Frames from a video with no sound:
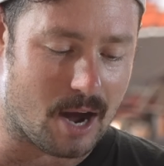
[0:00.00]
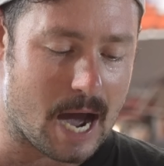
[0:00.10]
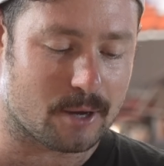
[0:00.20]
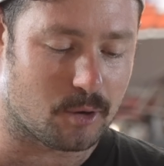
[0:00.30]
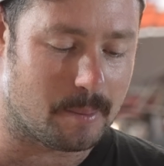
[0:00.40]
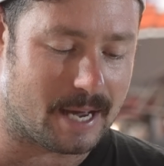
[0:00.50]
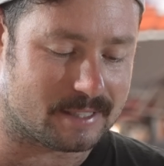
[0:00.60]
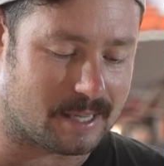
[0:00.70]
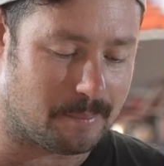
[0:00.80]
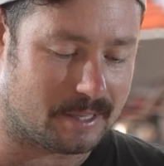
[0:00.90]
arguing about
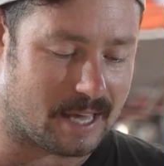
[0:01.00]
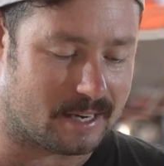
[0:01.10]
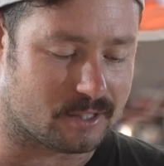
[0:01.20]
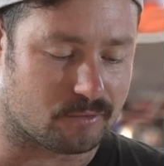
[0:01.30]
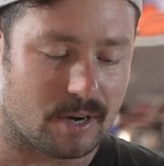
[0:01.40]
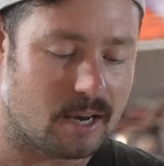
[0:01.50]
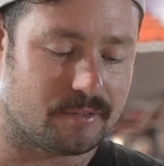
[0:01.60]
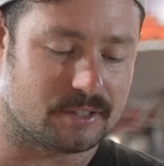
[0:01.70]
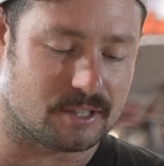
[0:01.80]
something that is irrelevant